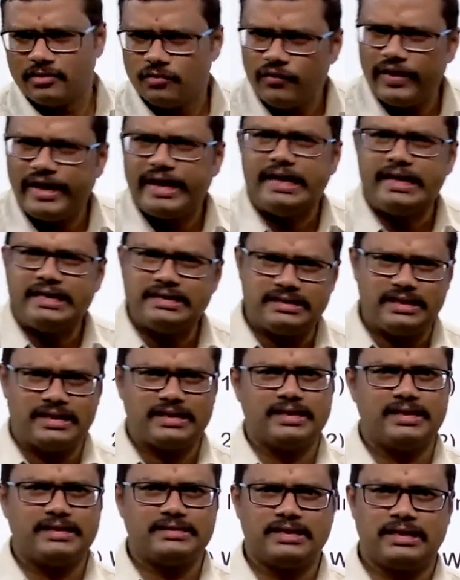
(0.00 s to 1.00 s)
Why it is
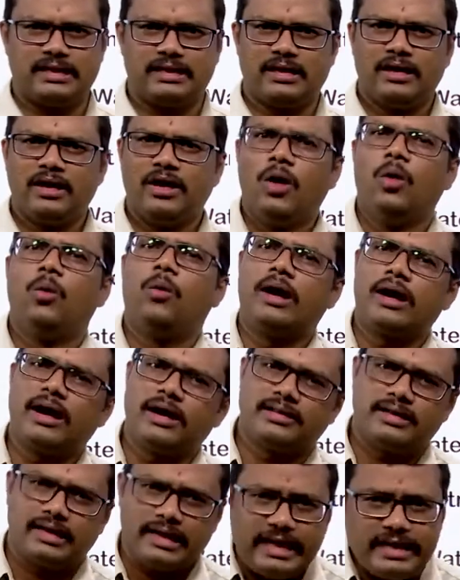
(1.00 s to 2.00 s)
decreasing? What
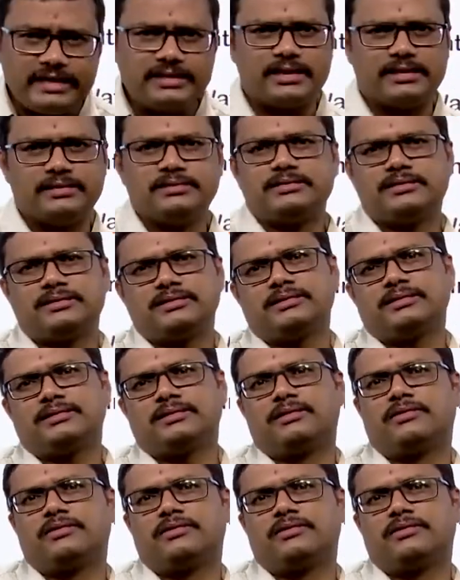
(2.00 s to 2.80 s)
are the reasons?